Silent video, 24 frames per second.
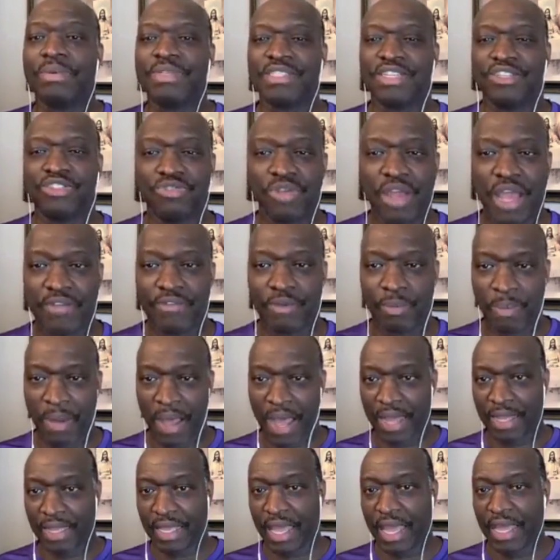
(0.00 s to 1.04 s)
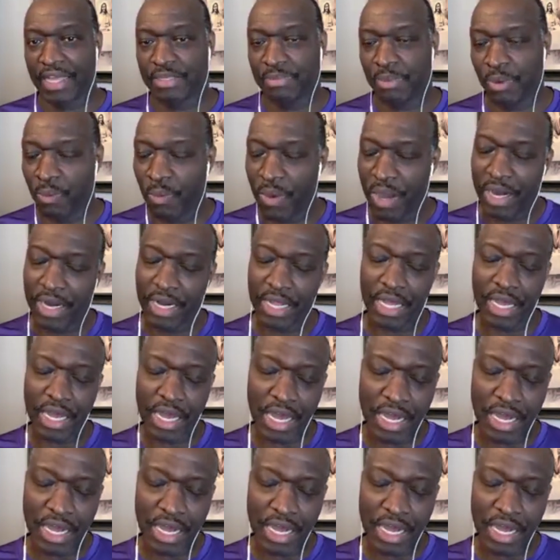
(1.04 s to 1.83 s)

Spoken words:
it's a travel podcast, but one of the